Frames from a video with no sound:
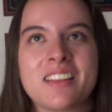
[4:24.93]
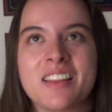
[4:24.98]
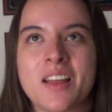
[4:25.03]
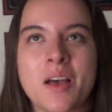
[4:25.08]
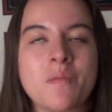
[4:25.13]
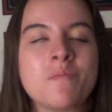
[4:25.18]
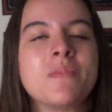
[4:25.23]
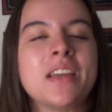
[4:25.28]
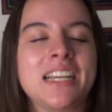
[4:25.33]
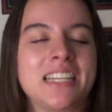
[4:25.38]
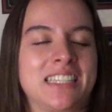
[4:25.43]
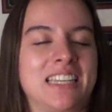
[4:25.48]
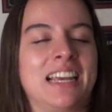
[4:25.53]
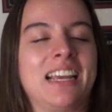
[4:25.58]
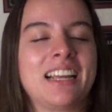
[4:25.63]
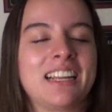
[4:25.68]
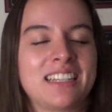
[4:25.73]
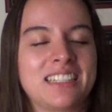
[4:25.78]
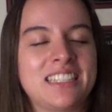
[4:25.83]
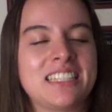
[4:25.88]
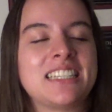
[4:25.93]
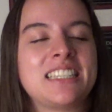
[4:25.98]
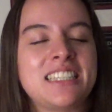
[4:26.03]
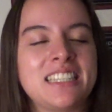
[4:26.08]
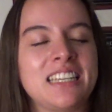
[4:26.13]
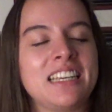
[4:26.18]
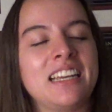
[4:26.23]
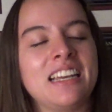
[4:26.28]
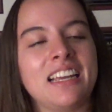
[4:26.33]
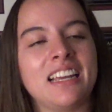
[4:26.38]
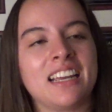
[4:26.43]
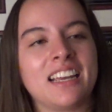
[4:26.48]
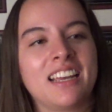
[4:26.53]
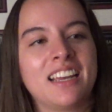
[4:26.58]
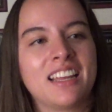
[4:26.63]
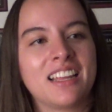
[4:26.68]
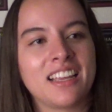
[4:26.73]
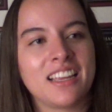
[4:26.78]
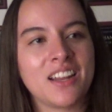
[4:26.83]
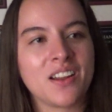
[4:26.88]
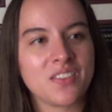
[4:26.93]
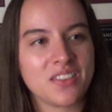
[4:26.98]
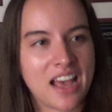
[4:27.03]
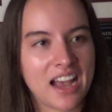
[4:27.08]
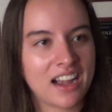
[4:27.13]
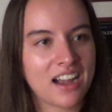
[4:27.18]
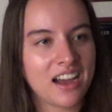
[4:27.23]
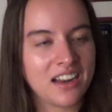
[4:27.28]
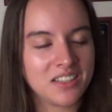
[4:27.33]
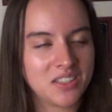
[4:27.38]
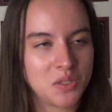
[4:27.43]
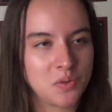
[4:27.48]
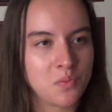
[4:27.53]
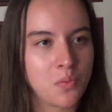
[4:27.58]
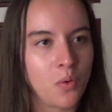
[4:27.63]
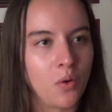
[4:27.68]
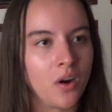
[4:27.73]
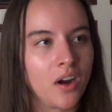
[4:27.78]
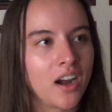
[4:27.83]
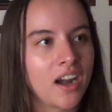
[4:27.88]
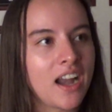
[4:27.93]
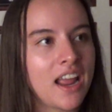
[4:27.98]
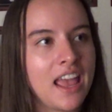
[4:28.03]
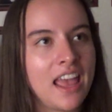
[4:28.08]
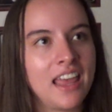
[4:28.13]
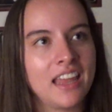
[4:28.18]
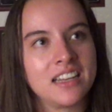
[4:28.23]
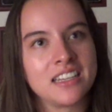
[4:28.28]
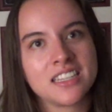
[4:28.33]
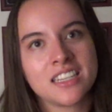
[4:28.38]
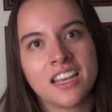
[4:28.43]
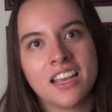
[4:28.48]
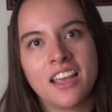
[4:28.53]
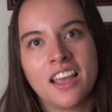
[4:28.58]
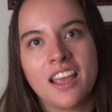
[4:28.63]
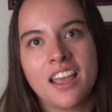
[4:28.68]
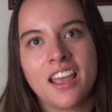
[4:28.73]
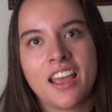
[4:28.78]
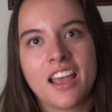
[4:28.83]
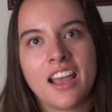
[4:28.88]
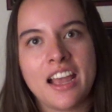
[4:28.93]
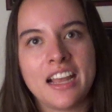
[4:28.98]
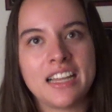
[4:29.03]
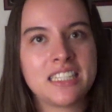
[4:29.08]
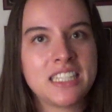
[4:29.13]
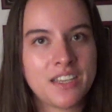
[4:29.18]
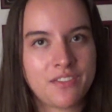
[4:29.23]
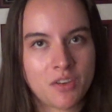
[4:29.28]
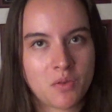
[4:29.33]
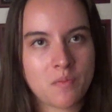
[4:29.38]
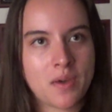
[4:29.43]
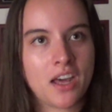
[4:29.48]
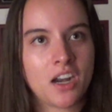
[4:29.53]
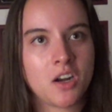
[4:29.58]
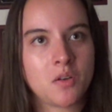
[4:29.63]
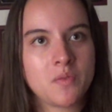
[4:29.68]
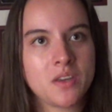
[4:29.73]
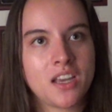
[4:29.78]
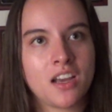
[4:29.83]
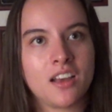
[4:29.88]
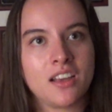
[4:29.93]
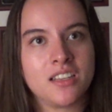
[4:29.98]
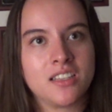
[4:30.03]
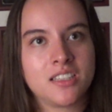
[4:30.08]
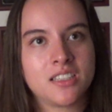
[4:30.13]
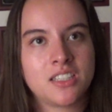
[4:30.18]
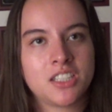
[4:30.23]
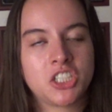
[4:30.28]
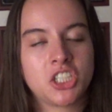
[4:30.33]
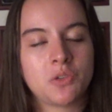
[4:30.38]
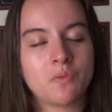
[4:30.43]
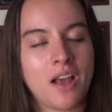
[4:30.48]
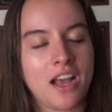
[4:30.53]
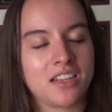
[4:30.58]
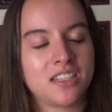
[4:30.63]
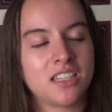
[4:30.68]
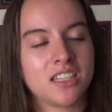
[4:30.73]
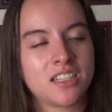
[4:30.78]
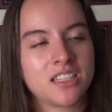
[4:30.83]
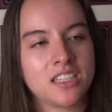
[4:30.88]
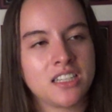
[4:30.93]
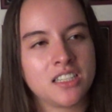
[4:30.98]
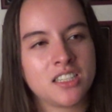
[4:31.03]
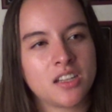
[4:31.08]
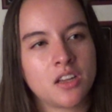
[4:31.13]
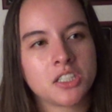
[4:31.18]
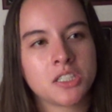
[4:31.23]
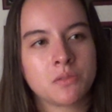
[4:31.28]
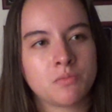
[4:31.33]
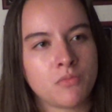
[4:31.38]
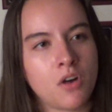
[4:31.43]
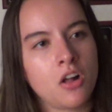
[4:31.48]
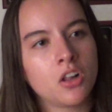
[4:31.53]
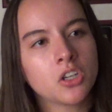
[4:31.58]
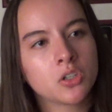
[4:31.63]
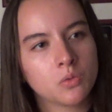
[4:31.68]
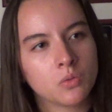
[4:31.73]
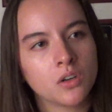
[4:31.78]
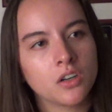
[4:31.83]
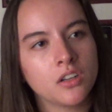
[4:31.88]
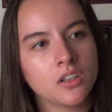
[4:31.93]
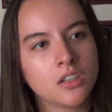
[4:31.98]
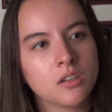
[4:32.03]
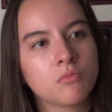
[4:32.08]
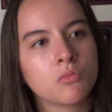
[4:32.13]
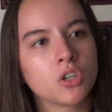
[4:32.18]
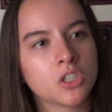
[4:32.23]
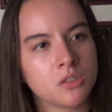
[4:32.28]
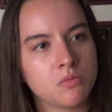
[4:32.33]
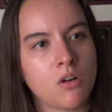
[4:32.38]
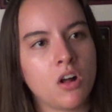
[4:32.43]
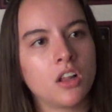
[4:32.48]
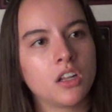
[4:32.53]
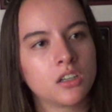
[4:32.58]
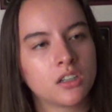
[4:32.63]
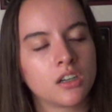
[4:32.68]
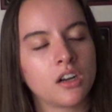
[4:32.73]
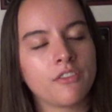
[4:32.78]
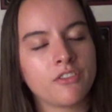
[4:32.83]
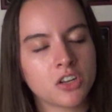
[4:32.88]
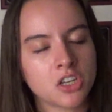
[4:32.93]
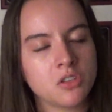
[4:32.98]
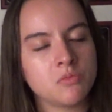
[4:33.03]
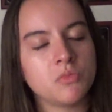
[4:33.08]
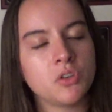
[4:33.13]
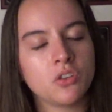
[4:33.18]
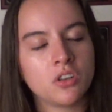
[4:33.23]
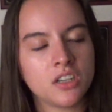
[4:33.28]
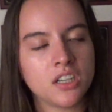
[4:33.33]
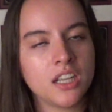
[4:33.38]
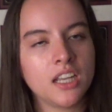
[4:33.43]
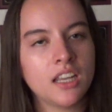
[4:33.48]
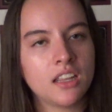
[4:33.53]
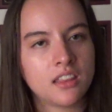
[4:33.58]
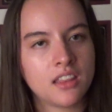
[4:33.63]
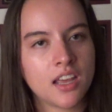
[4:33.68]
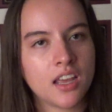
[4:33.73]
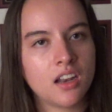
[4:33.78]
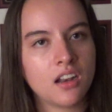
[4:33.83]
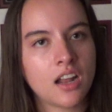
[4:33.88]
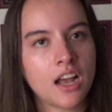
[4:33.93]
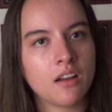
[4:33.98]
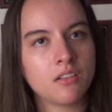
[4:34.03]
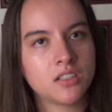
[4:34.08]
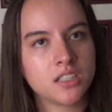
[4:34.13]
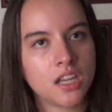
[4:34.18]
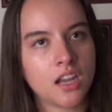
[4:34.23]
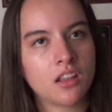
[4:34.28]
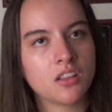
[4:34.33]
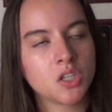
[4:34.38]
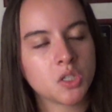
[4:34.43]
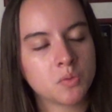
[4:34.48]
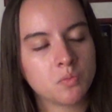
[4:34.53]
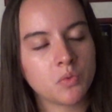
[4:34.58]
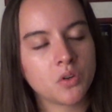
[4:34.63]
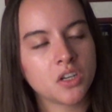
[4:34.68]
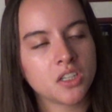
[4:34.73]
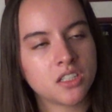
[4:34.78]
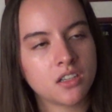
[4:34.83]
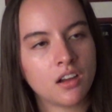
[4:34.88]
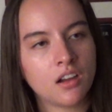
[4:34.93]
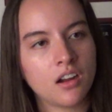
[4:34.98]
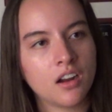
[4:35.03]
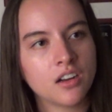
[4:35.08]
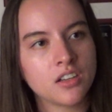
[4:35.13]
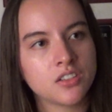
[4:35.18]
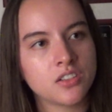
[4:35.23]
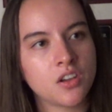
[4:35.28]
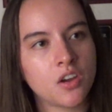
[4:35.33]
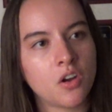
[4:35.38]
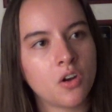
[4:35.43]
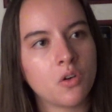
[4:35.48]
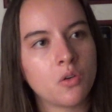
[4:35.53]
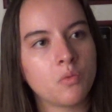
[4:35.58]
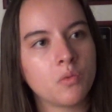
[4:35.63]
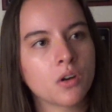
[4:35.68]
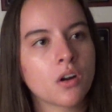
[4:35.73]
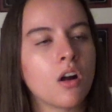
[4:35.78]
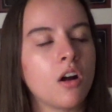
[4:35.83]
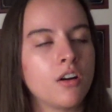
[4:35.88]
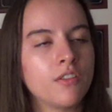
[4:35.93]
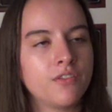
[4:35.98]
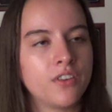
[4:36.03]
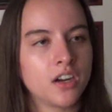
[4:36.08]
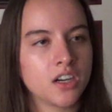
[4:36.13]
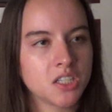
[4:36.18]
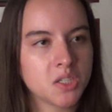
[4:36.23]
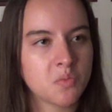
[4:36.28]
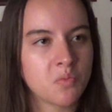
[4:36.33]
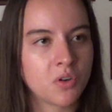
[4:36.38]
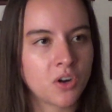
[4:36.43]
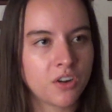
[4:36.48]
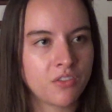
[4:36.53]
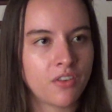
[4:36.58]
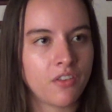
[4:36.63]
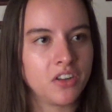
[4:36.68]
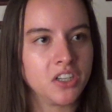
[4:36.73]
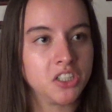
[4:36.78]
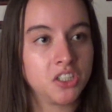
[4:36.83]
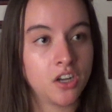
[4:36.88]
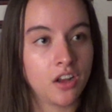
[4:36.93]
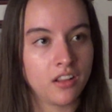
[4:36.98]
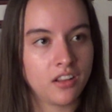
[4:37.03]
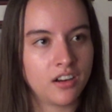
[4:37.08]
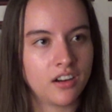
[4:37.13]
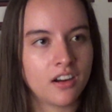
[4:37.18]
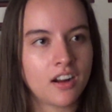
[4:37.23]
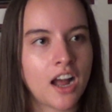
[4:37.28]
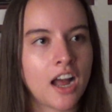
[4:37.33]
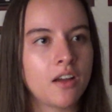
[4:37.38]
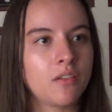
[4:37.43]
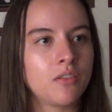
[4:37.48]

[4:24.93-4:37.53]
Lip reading: amazing to see, you know, that kind of support. And it's even better because gymnastics is a smaller world, more smaller of a community than I would say other sports are, so we're all very supportive of each other.